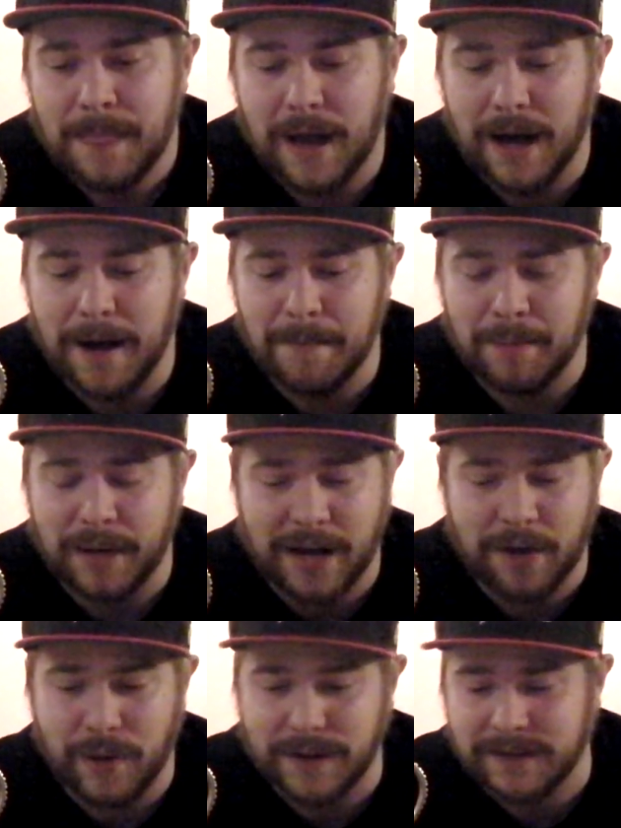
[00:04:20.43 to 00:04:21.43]
But
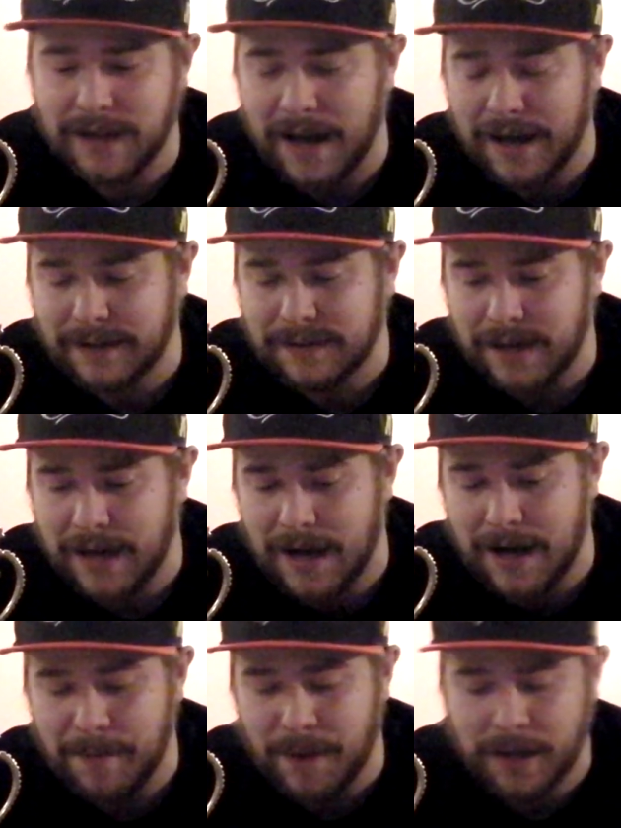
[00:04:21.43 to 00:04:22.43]
anyways, guys,
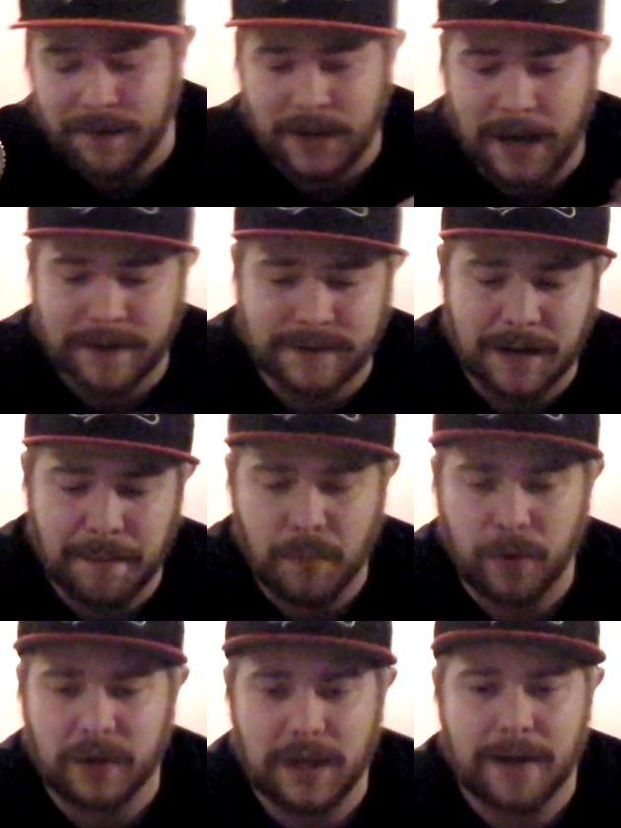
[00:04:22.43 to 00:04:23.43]
I'll give you guys a couple
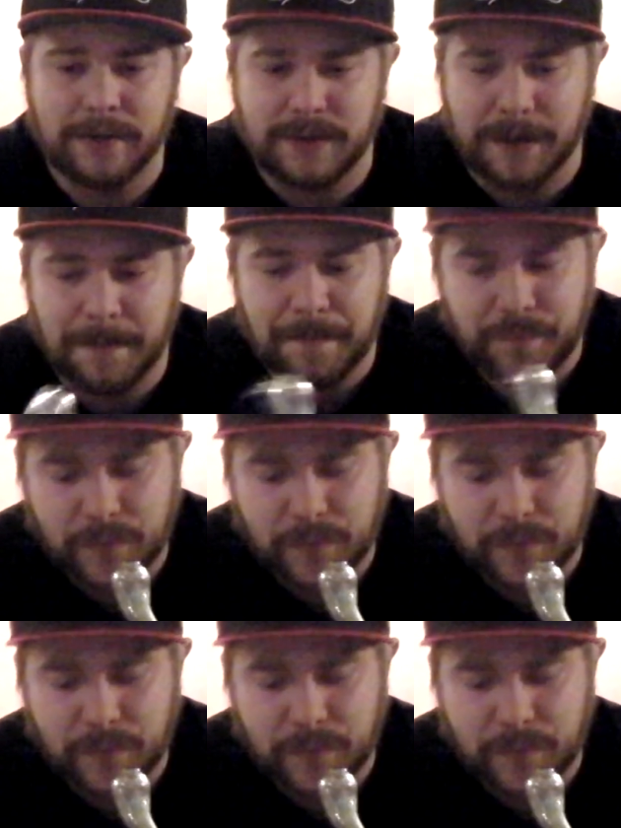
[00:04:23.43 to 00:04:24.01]
more clouds here.